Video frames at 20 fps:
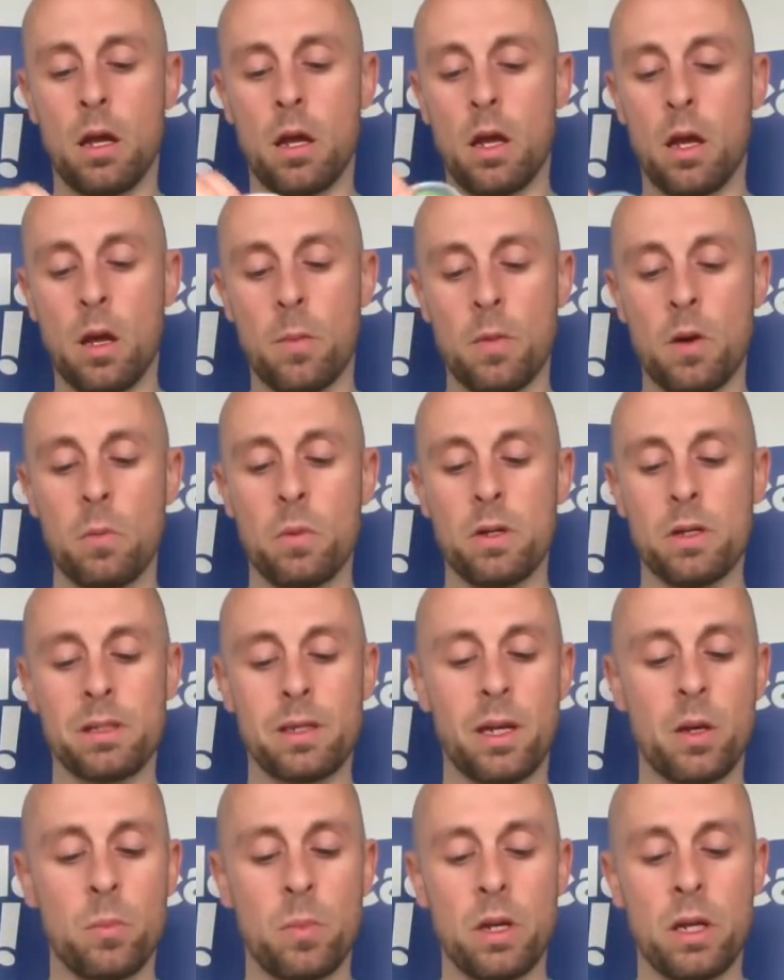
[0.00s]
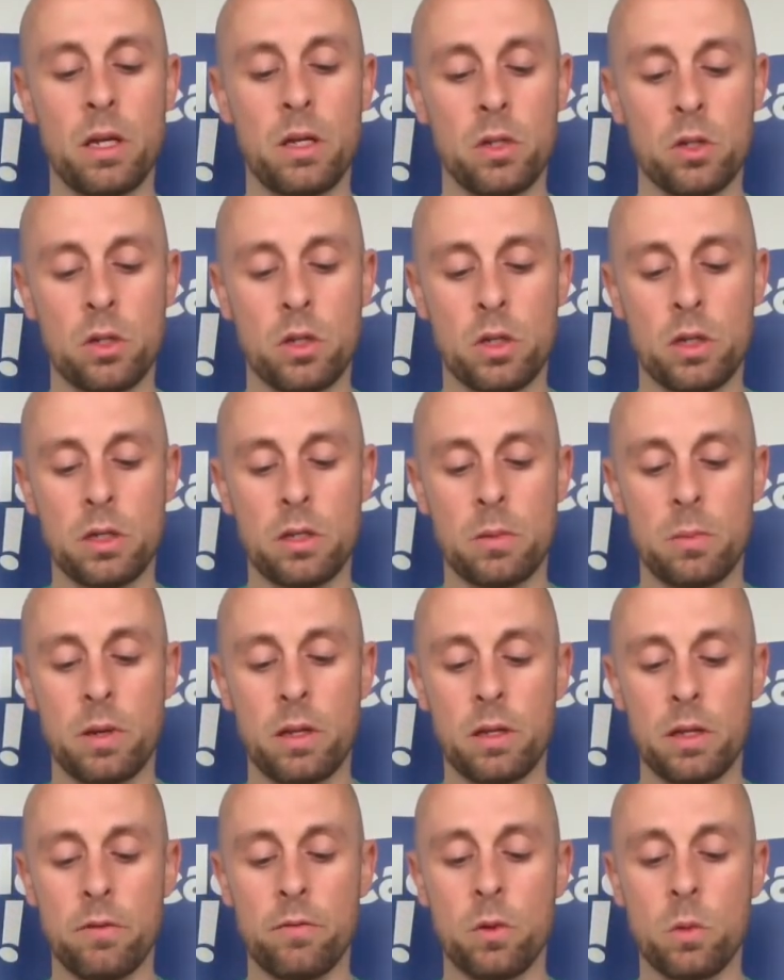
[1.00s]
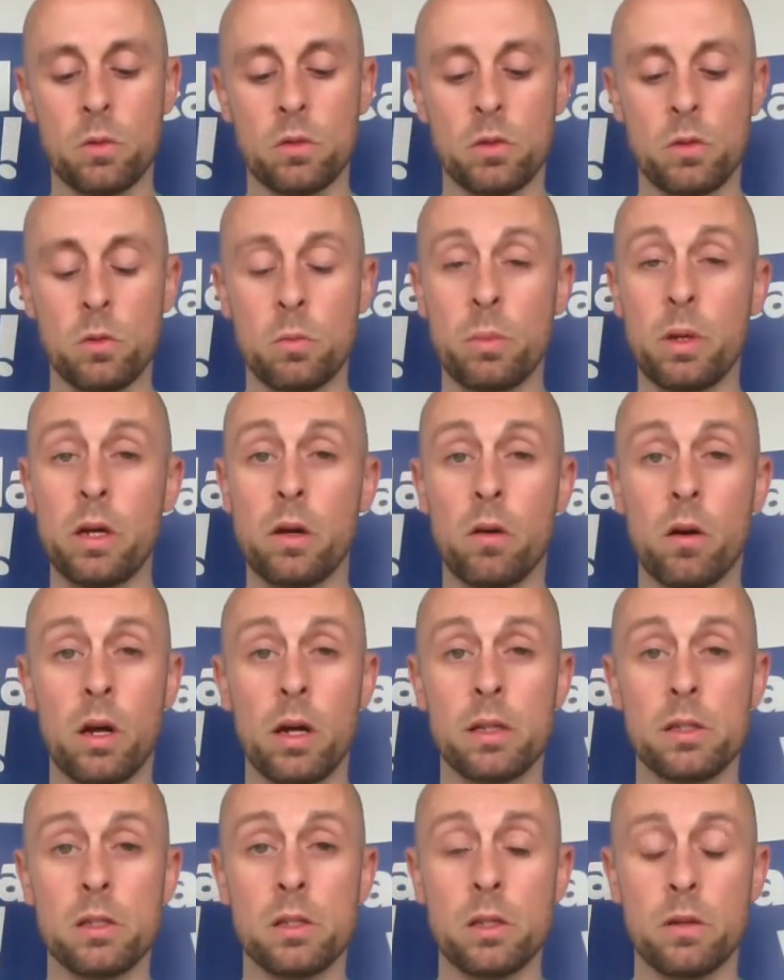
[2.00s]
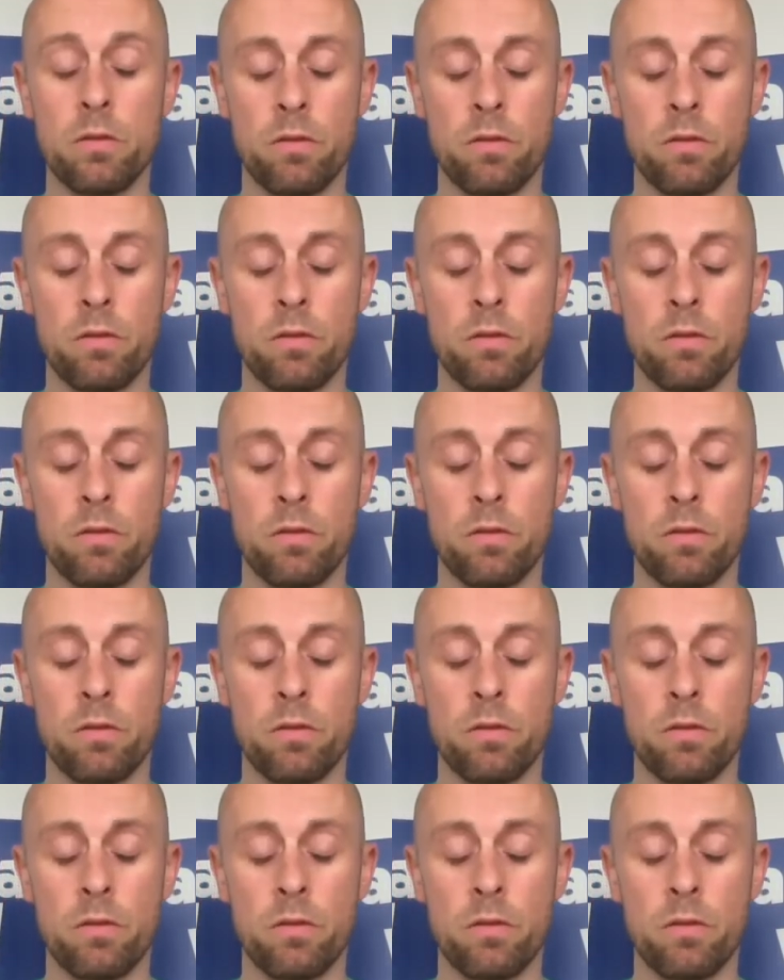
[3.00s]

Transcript: When I say a pinch, it depends. If you want to do bigger eyes, you're